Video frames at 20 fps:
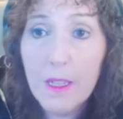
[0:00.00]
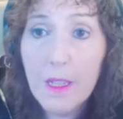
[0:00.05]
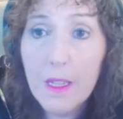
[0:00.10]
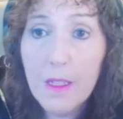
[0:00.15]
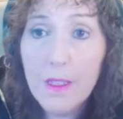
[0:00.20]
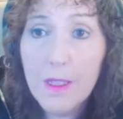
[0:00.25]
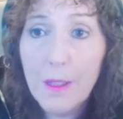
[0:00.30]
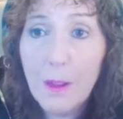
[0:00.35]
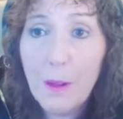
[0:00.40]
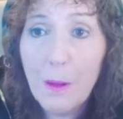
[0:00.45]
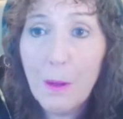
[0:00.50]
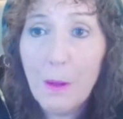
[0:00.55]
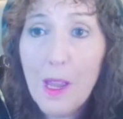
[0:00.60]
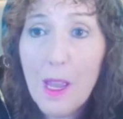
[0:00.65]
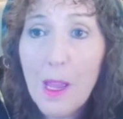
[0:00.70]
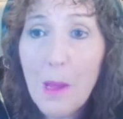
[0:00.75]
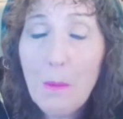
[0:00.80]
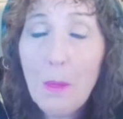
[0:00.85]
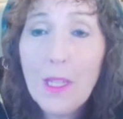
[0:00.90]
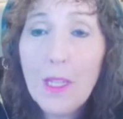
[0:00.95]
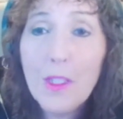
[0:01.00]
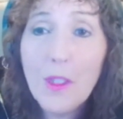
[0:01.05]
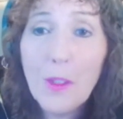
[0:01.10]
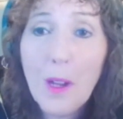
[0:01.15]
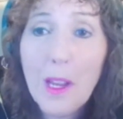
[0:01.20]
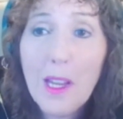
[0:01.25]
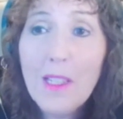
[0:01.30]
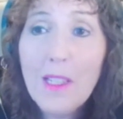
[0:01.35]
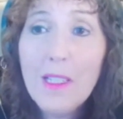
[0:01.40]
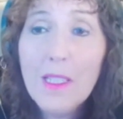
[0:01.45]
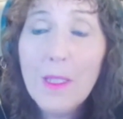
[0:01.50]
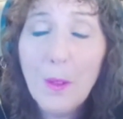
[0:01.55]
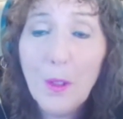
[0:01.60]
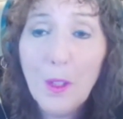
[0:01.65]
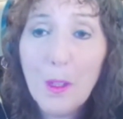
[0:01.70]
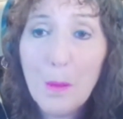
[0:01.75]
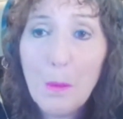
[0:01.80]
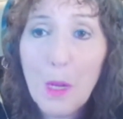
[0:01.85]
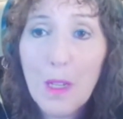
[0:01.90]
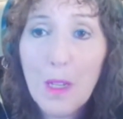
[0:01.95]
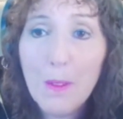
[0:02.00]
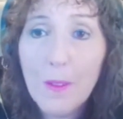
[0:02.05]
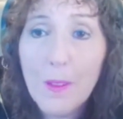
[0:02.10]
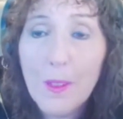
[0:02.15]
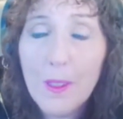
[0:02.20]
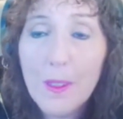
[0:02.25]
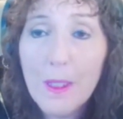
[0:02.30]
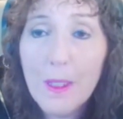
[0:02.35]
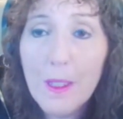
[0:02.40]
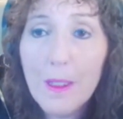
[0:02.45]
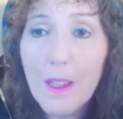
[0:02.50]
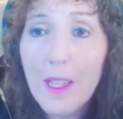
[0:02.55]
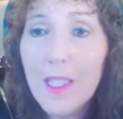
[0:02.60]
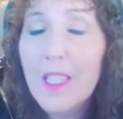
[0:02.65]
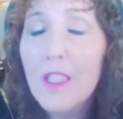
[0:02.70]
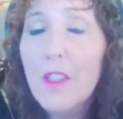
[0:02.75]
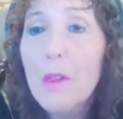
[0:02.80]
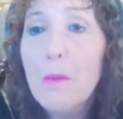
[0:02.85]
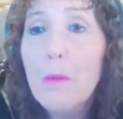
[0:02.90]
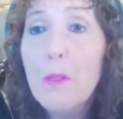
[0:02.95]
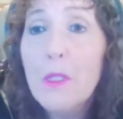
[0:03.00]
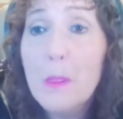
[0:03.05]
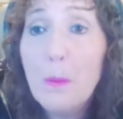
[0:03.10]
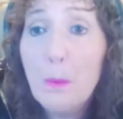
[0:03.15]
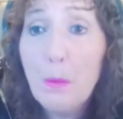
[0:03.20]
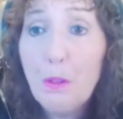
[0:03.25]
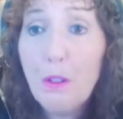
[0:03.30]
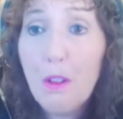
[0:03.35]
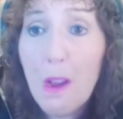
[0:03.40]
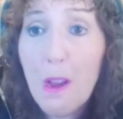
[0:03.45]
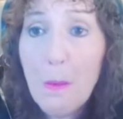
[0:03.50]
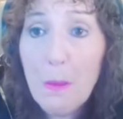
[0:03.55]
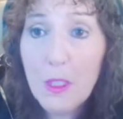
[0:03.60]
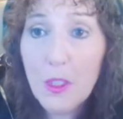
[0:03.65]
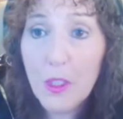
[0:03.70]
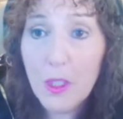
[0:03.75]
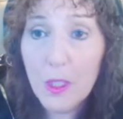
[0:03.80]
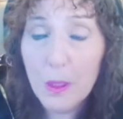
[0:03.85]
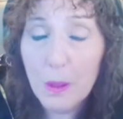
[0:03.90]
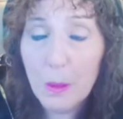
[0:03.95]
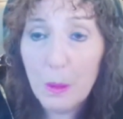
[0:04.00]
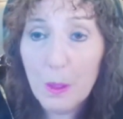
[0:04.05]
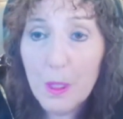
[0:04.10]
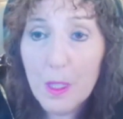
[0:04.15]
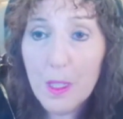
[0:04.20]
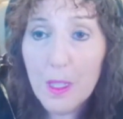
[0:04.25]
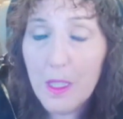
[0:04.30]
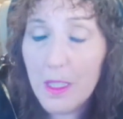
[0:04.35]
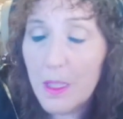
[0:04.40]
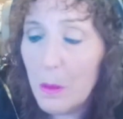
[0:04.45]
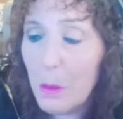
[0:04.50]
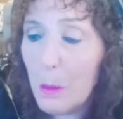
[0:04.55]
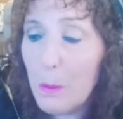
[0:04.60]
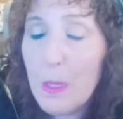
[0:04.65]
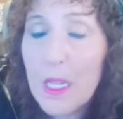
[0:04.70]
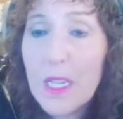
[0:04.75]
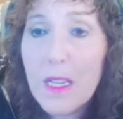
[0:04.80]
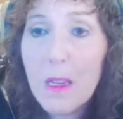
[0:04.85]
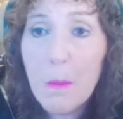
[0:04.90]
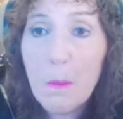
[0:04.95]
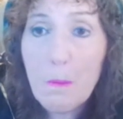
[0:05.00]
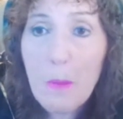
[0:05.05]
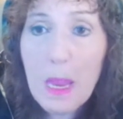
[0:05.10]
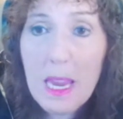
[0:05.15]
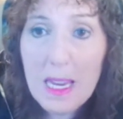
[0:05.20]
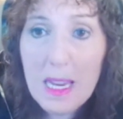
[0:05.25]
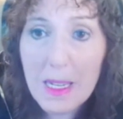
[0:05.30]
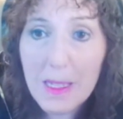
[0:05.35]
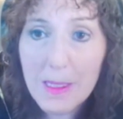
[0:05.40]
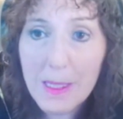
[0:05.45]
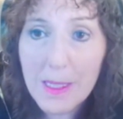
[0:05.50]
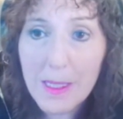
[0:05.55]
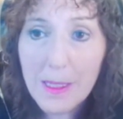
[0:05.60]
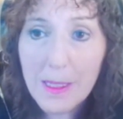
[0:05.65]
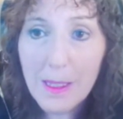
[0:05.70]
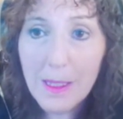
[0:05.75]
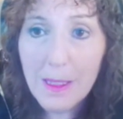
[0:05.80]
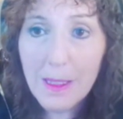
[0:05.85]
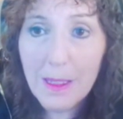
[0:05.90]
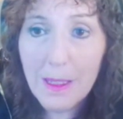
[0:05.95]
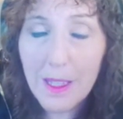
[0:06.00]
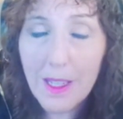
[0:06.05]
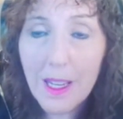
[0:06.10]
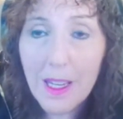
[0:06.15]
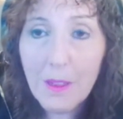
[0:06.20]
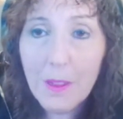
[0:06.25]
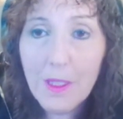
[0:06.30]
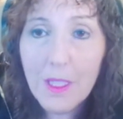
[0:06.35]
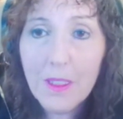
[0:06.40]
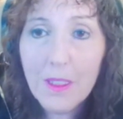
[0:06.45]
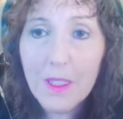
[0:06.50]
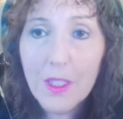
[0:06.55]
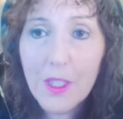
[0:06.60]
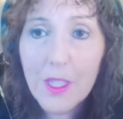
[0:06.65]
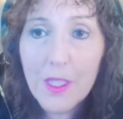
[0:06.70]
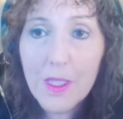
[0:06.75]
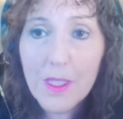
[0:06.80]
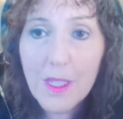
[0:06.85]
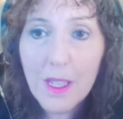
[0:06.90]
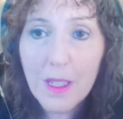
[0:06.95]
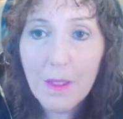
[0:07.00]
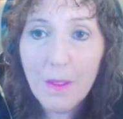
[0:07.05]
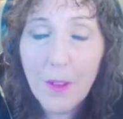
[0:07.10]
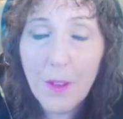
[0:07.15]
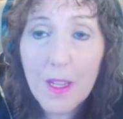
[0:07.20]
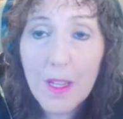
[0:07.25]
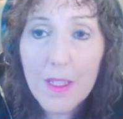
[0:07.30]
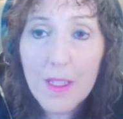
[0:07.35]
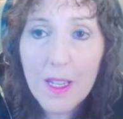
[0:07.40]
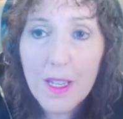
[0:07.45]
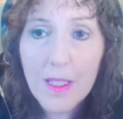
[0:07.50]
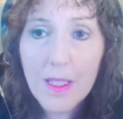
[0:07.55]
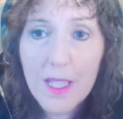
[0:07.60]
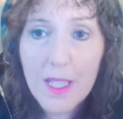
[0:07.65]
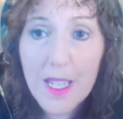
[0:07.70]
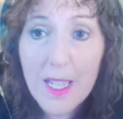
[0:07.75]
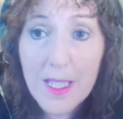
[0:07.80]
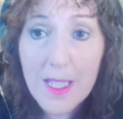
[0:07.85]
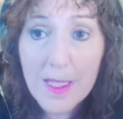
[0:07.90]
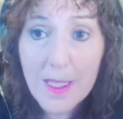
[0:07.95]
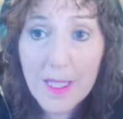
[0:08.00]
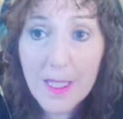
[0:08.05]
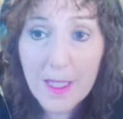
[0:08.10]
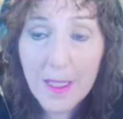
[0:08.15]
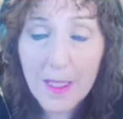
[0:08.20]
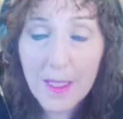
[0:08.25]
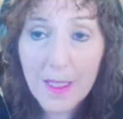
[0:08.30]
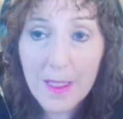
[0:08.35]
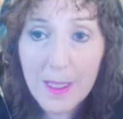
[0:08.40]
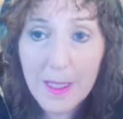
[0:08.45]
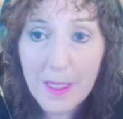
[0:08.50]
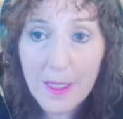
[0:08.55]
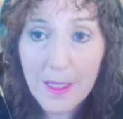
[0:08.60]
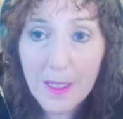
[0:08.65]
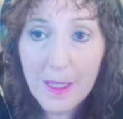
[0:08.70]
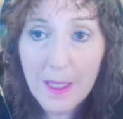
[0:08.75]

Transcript: So by trying this for a month, I can almost promise you, you will be amazed at how delicious and fun and easy it is.